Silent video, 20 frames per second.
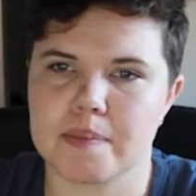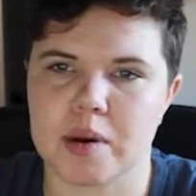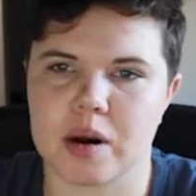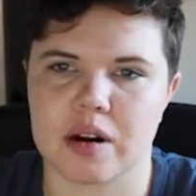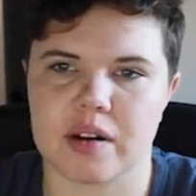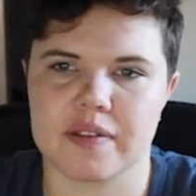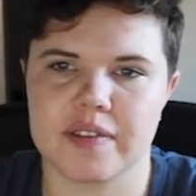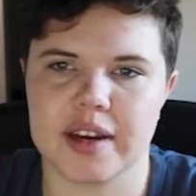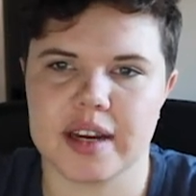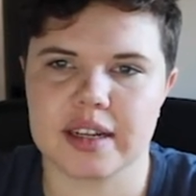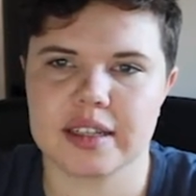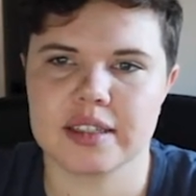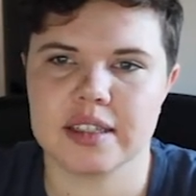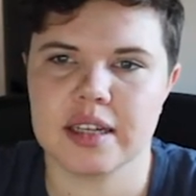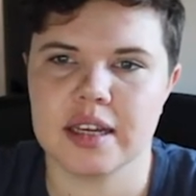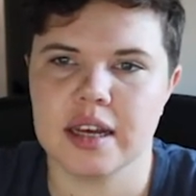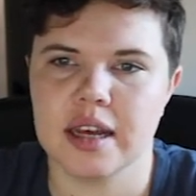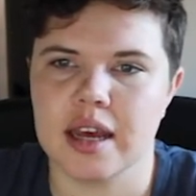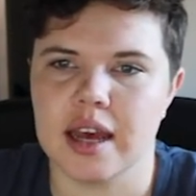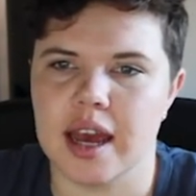Perfect.
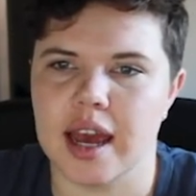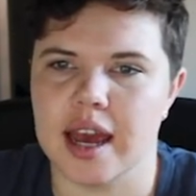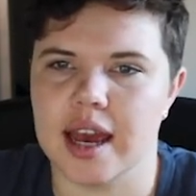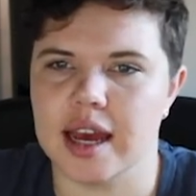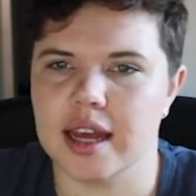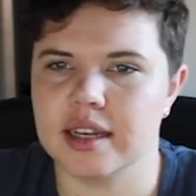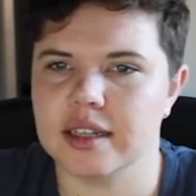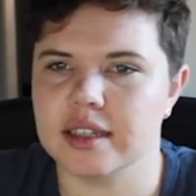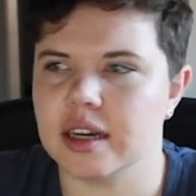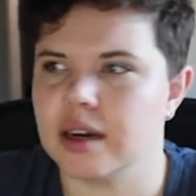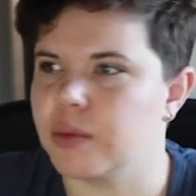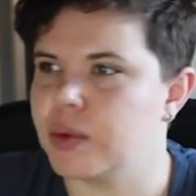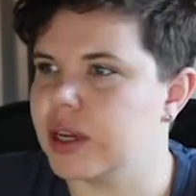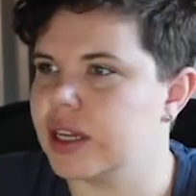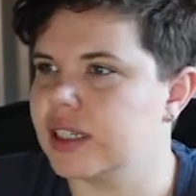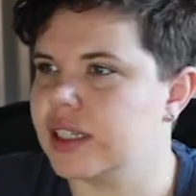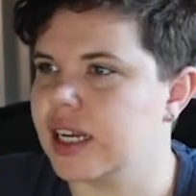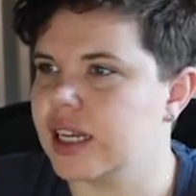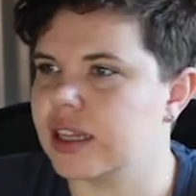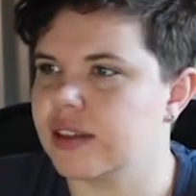And we
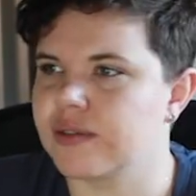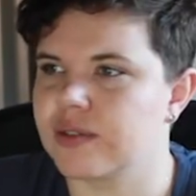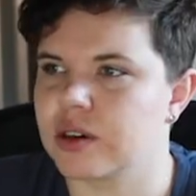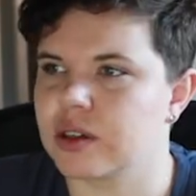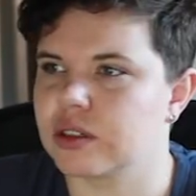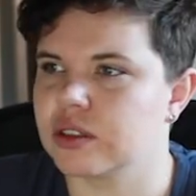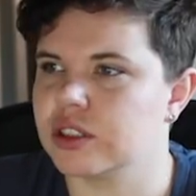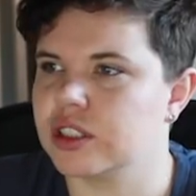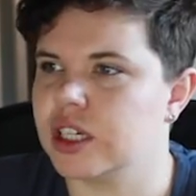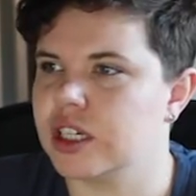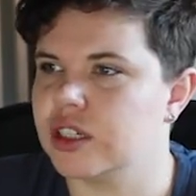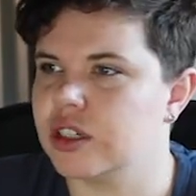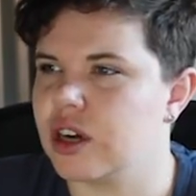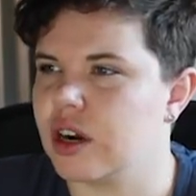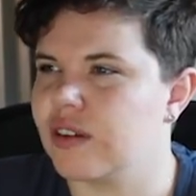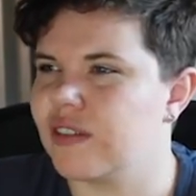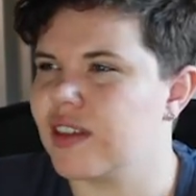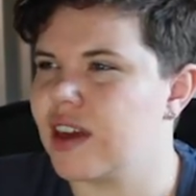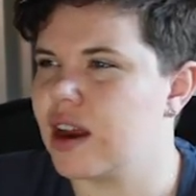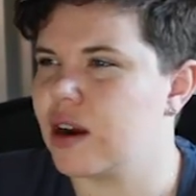can take the vertical change
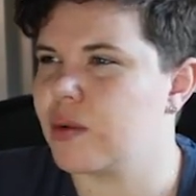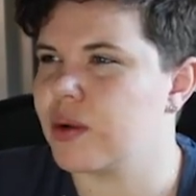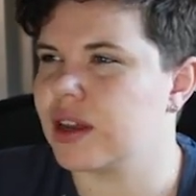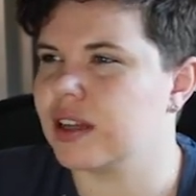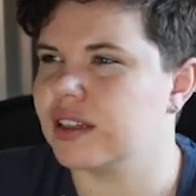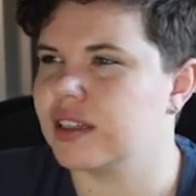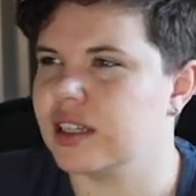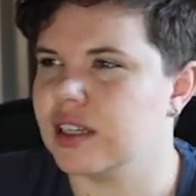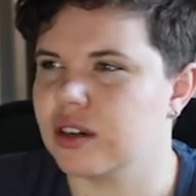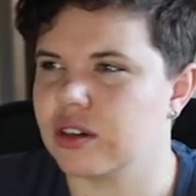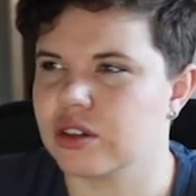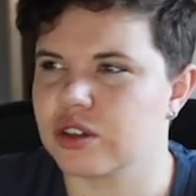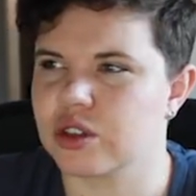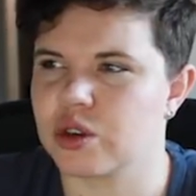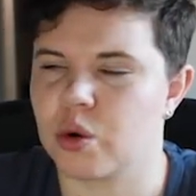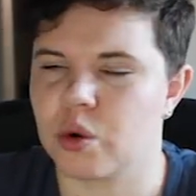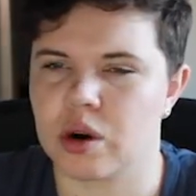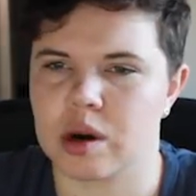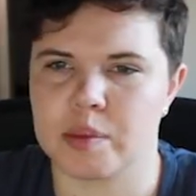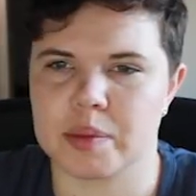off there. We can see our
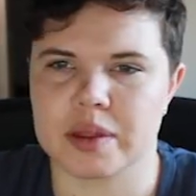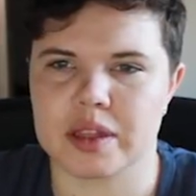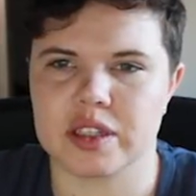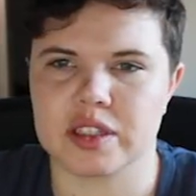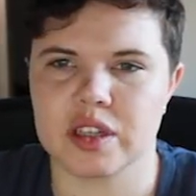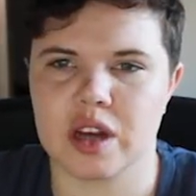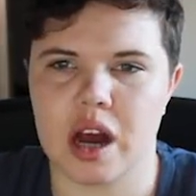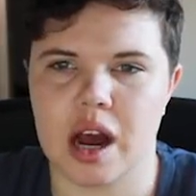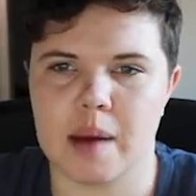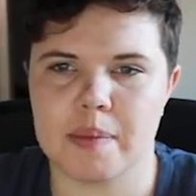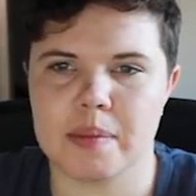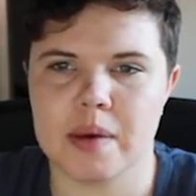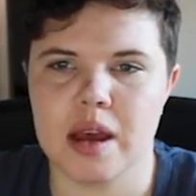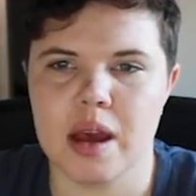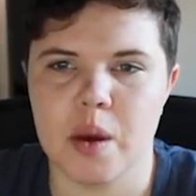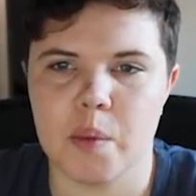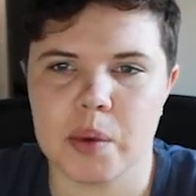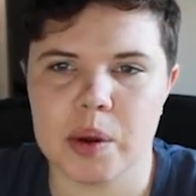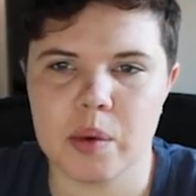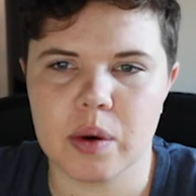score up at the top.
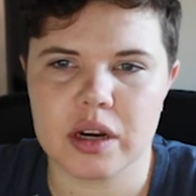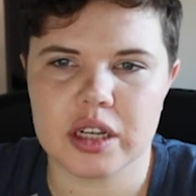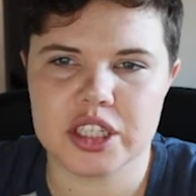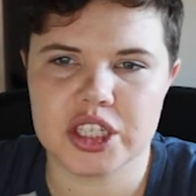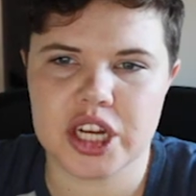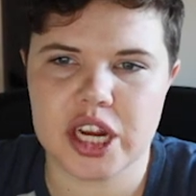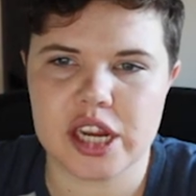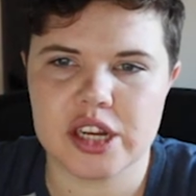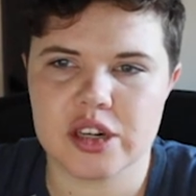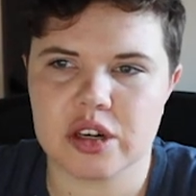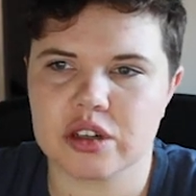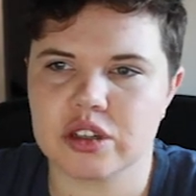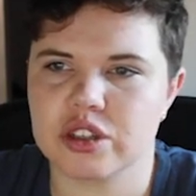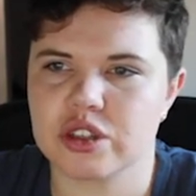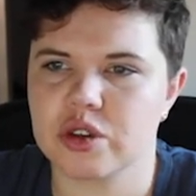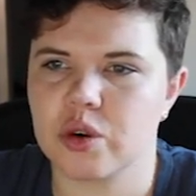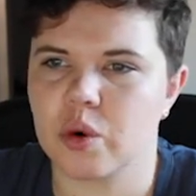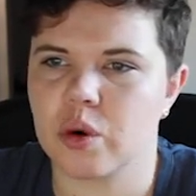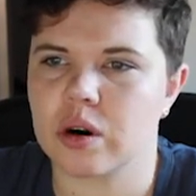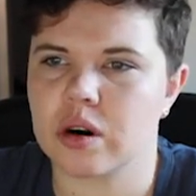We want to change our
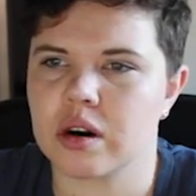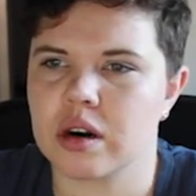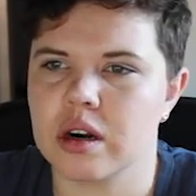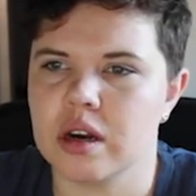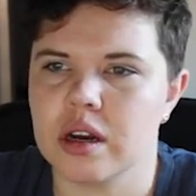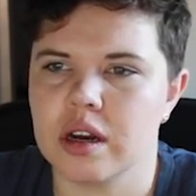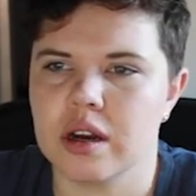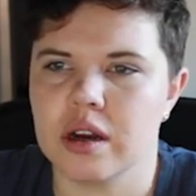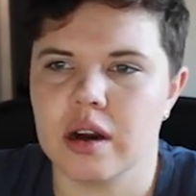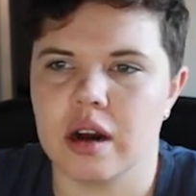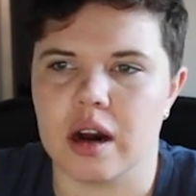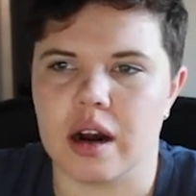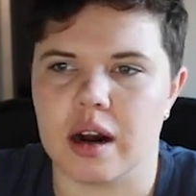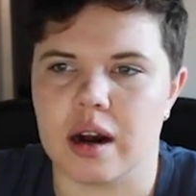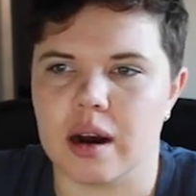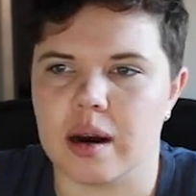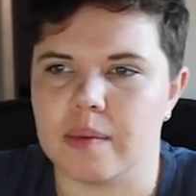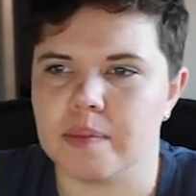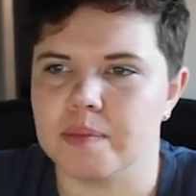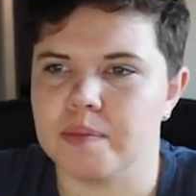score
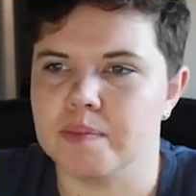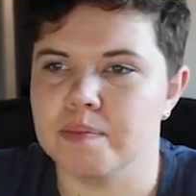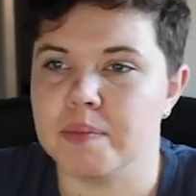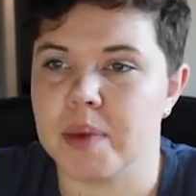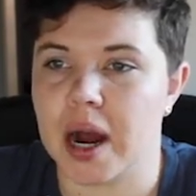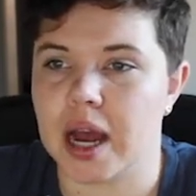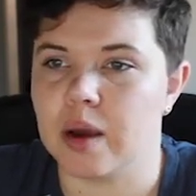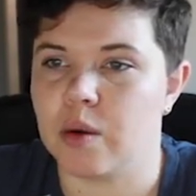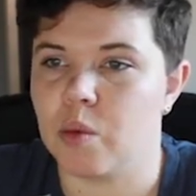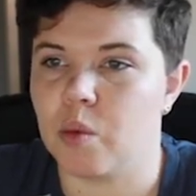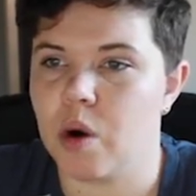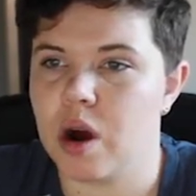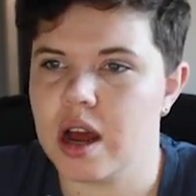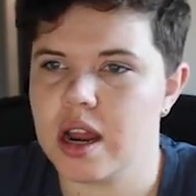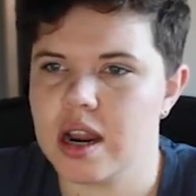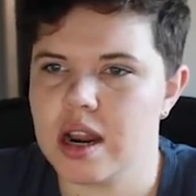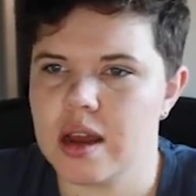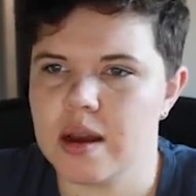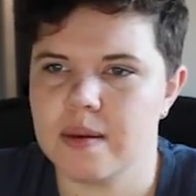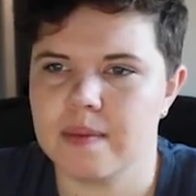by
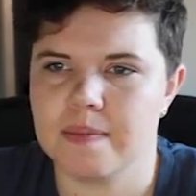1